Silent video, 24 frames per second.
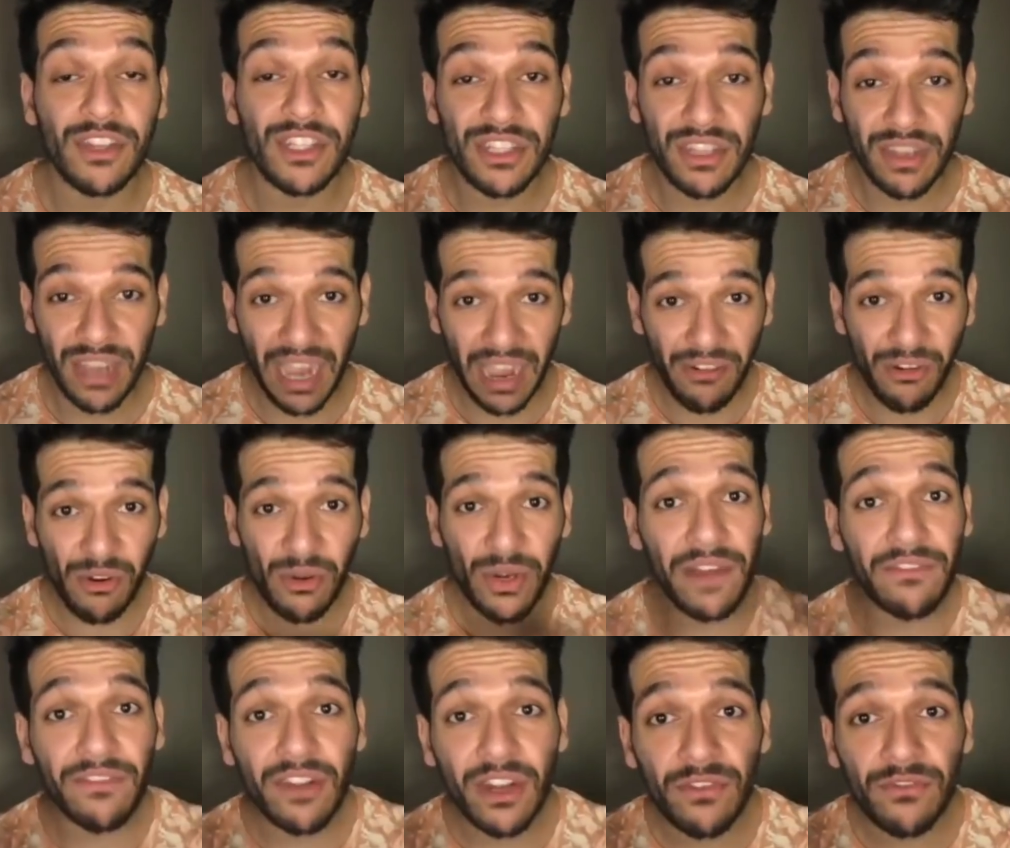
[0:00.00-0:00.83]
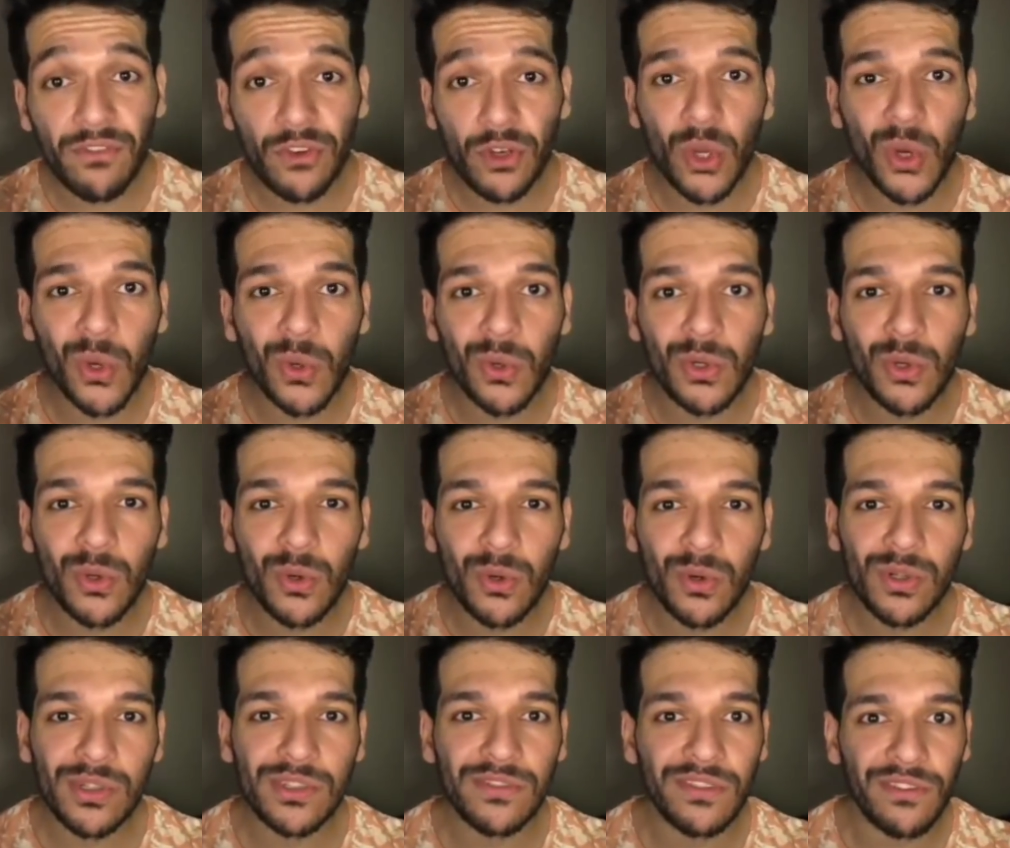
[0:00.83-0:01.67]
which I would have done for the whole
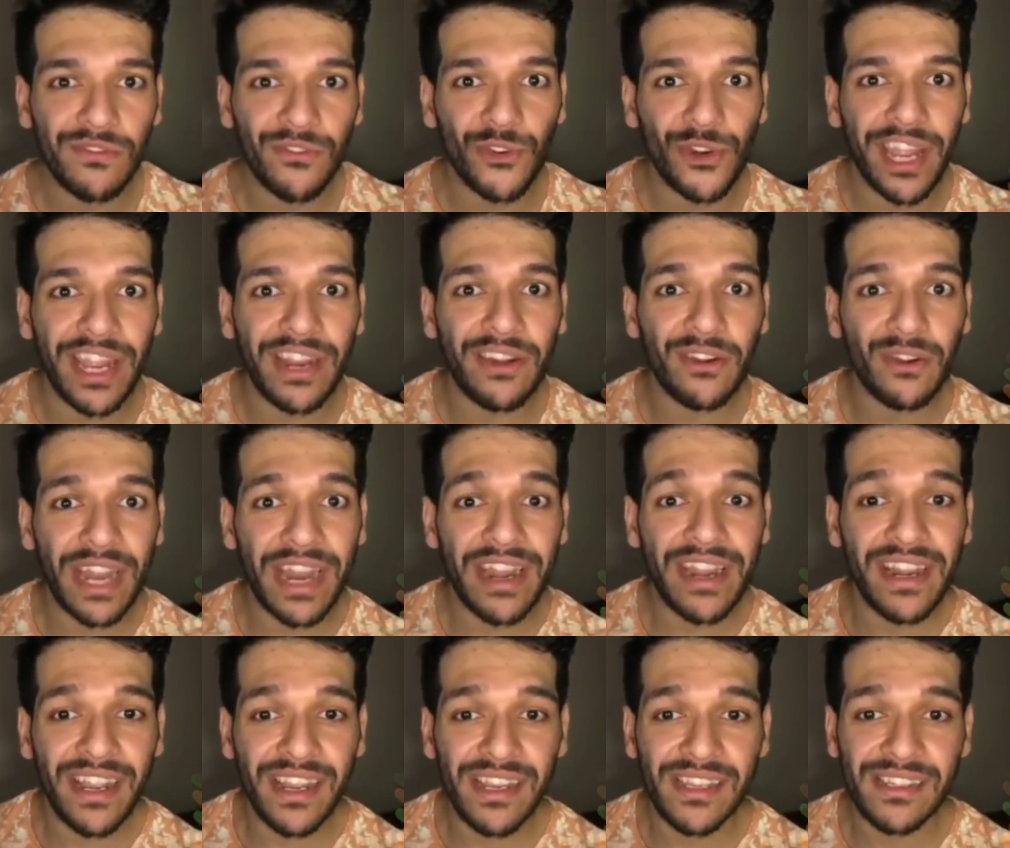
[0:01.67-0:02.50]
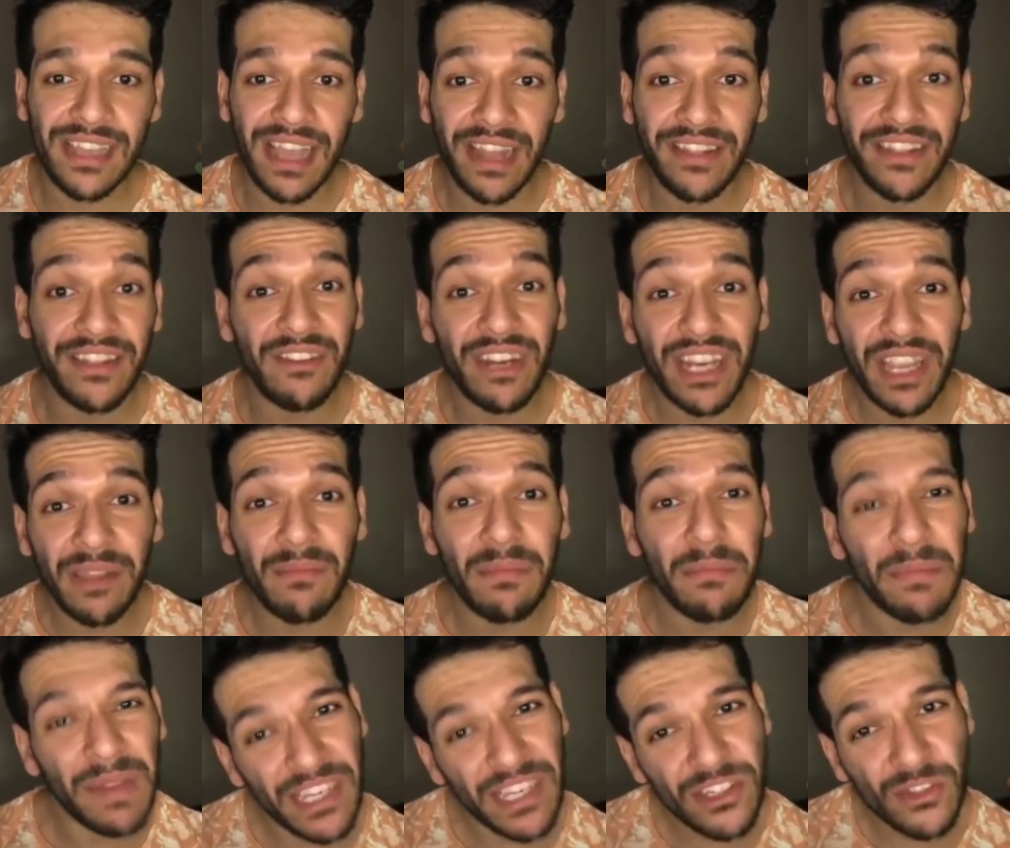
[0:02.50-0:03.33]
course for like 10 days, and they will
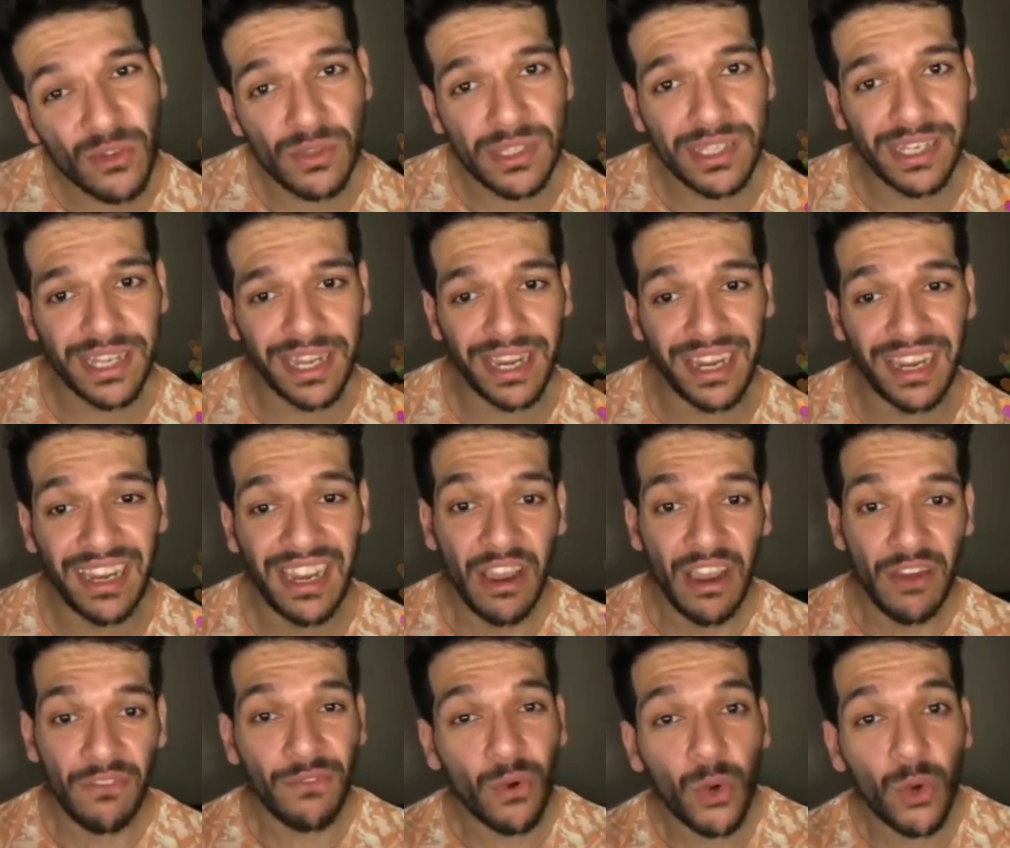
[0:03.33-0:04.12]
give me place to stay,